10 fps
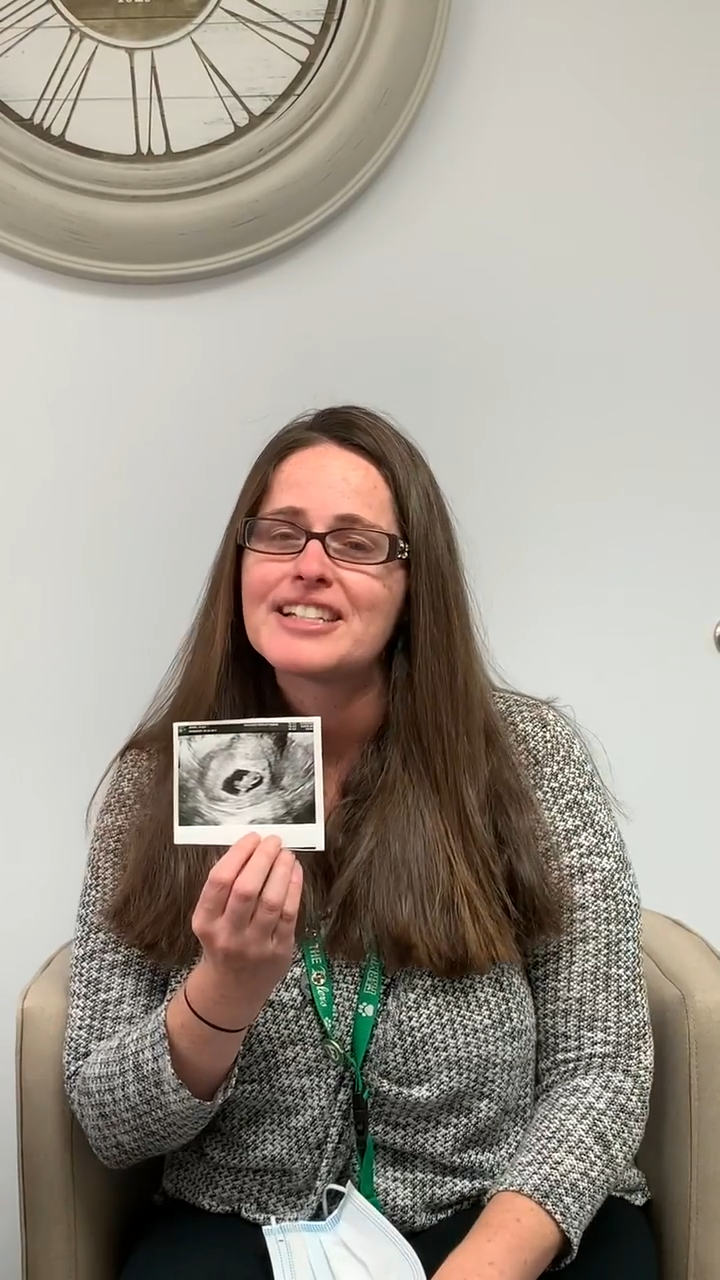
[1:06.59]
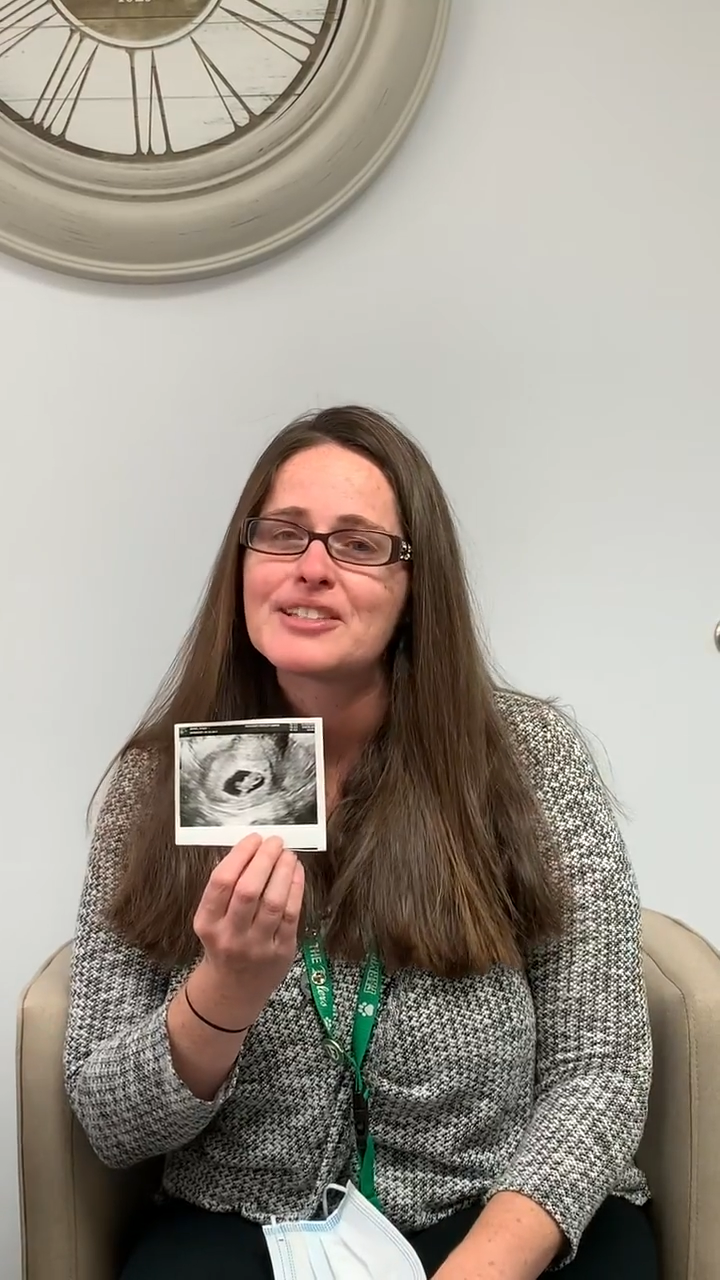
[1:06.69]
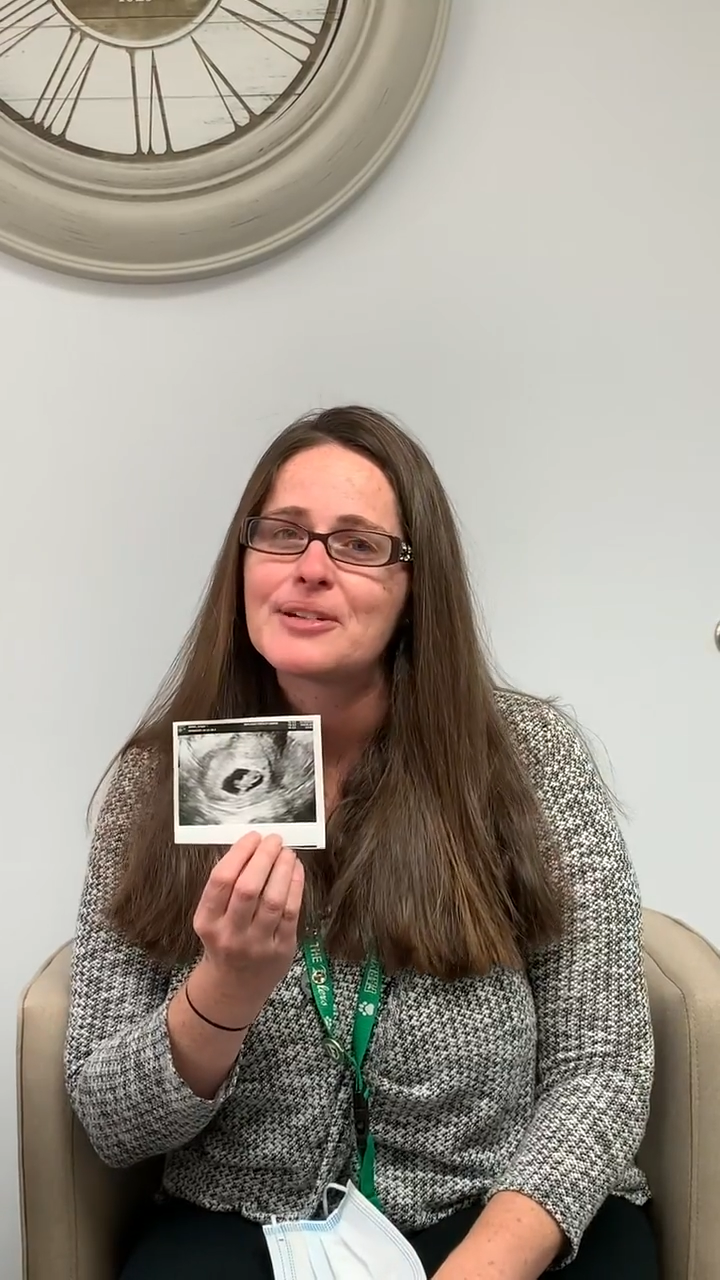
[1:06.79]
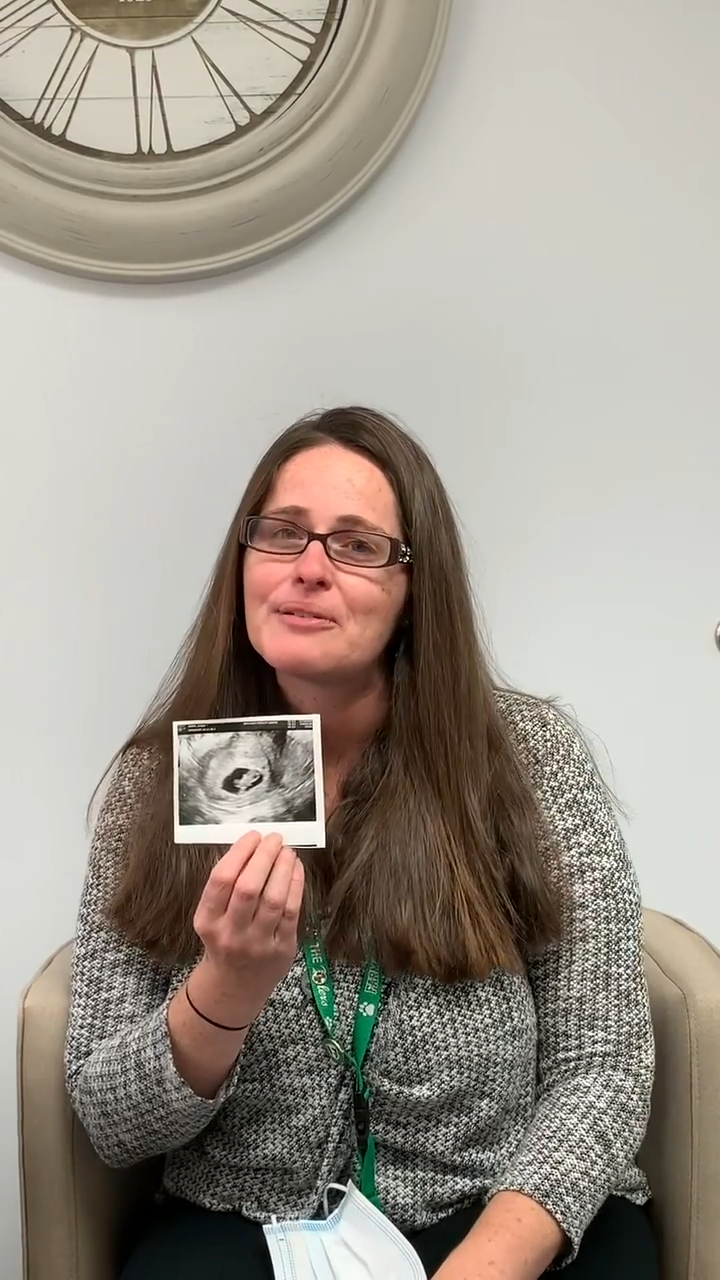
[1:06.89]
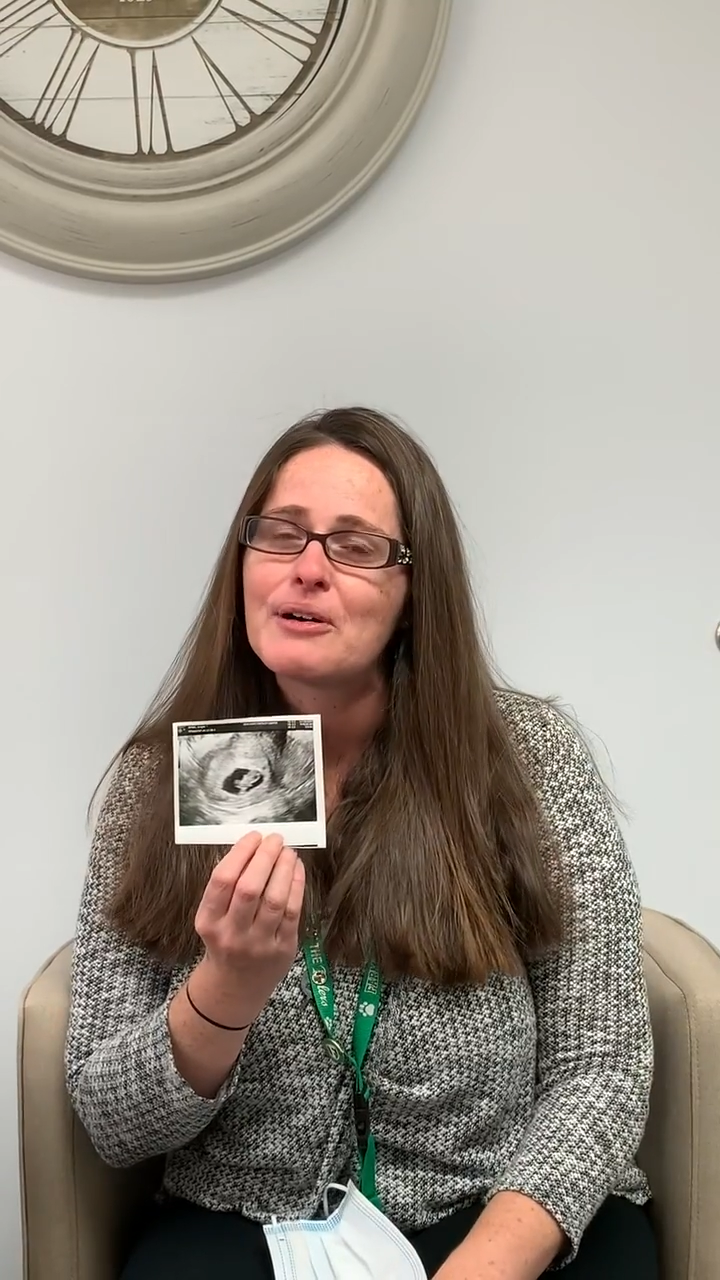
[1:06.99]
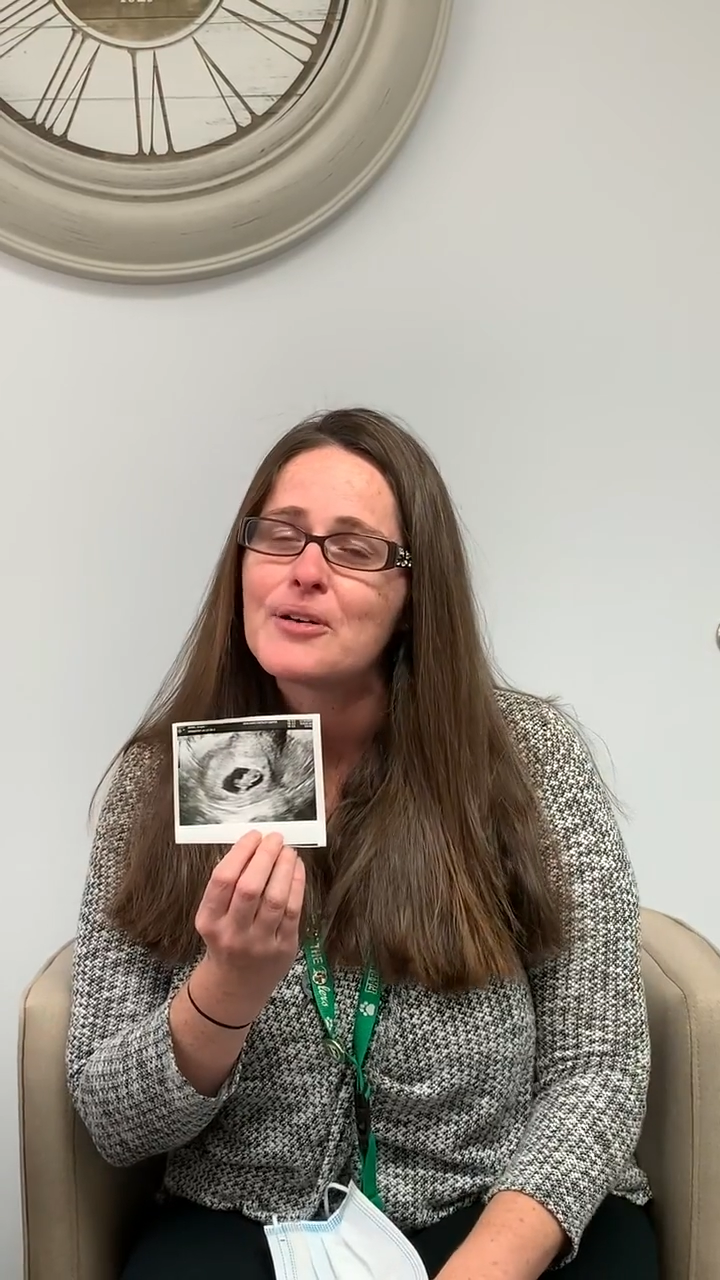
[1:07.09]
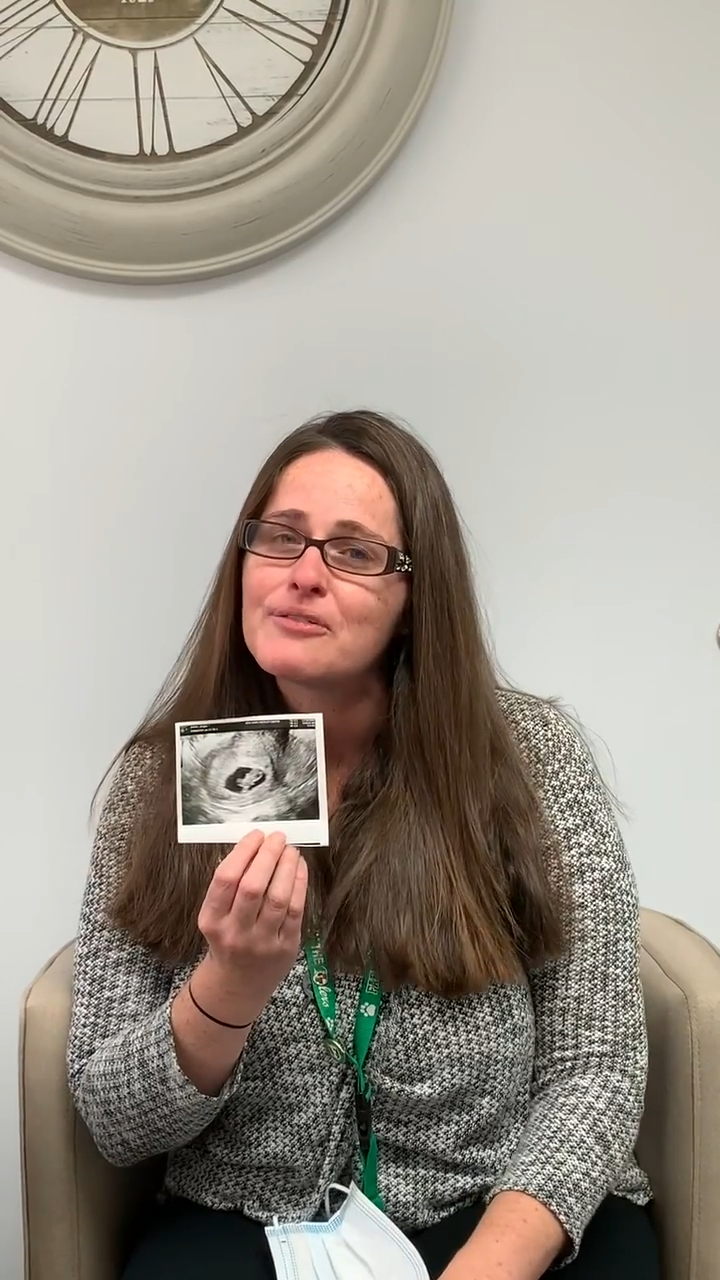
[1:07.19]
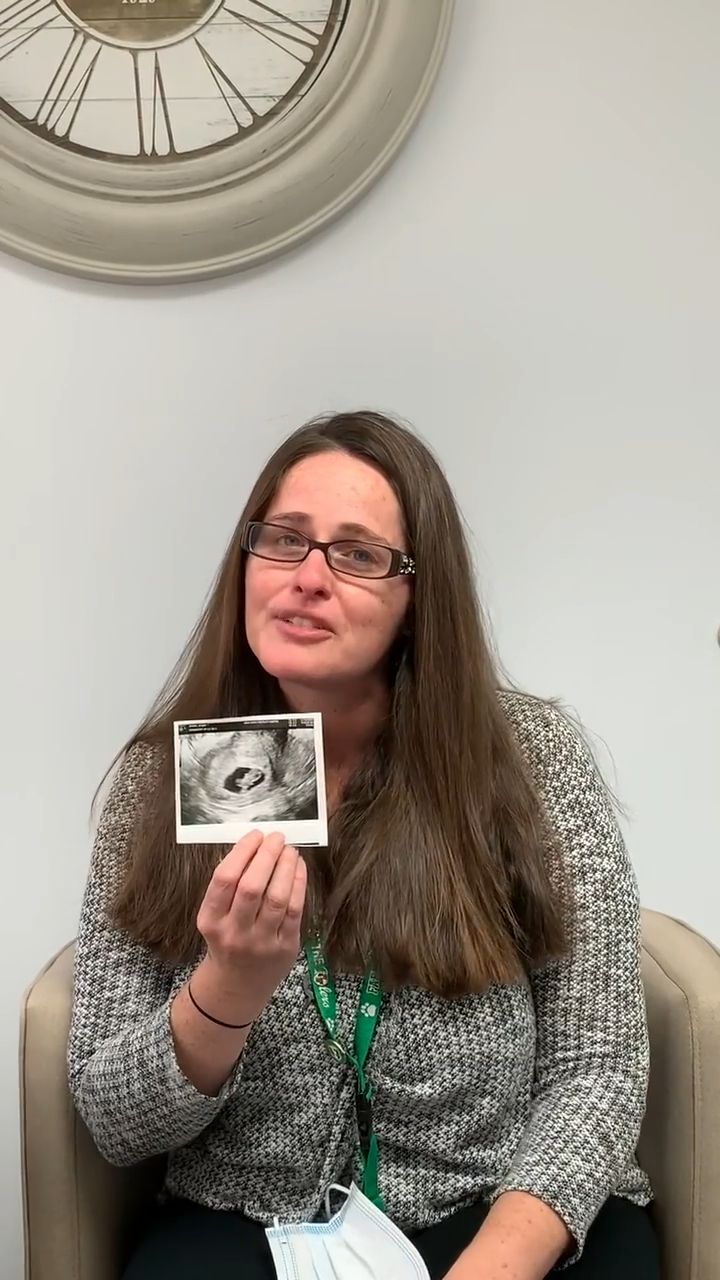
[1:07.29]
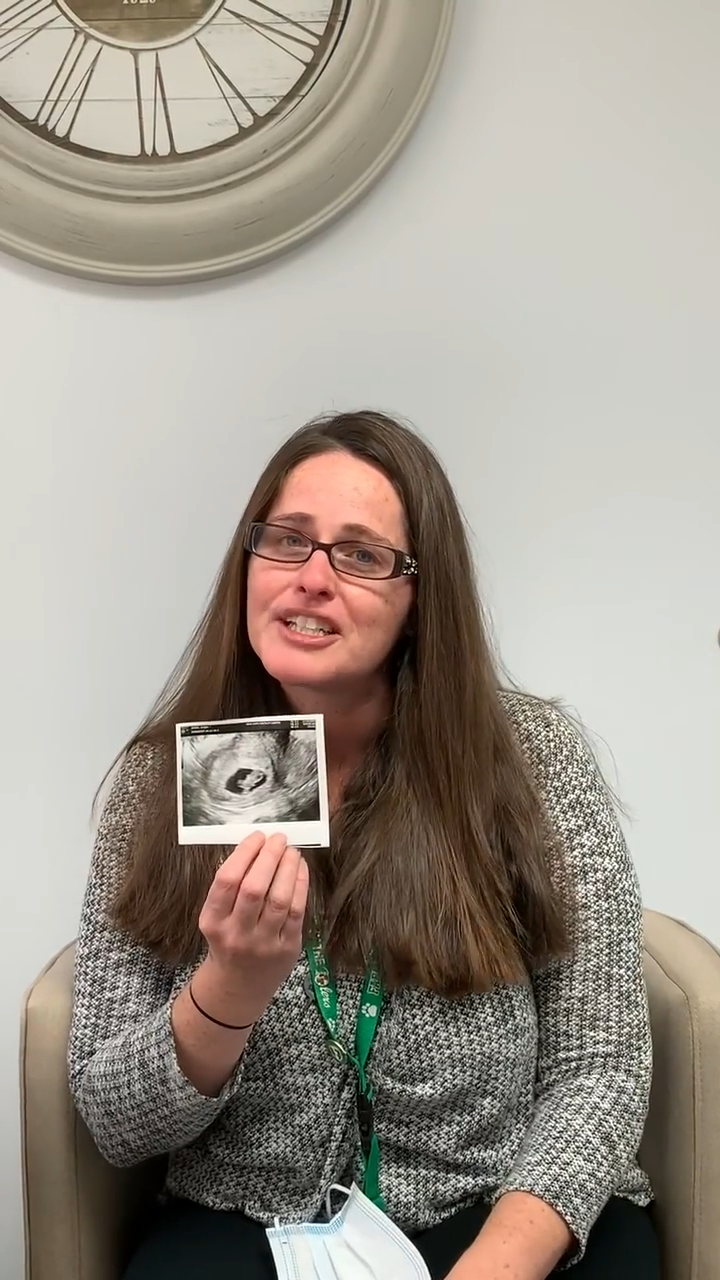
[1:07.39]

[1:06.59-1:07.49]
So hopefully